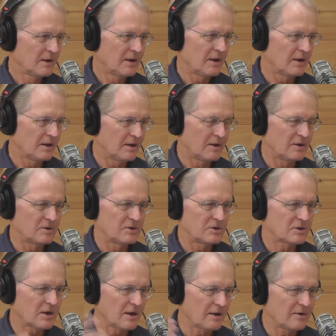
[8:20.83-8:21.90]
And it's
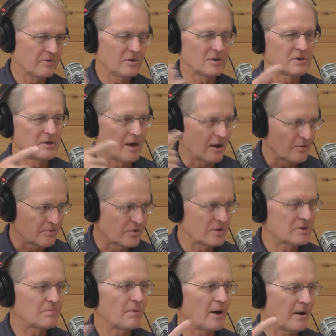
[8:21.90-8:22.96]
just kind of this downward
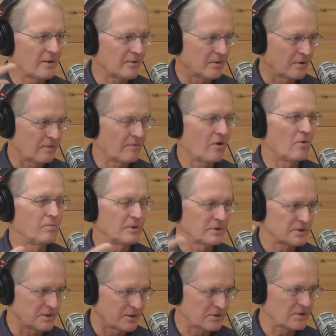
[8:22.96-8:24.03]
spiral of
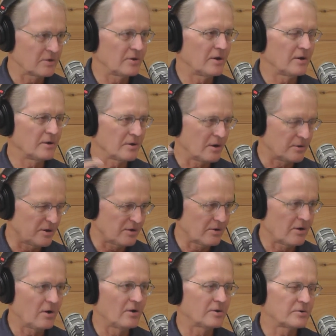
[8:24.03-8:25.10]
hopelessness. So they're they're
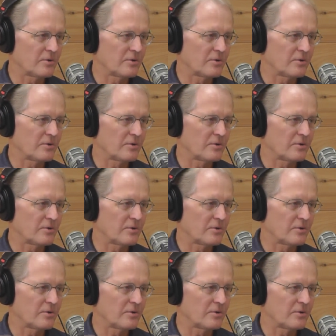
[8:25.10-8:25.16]
all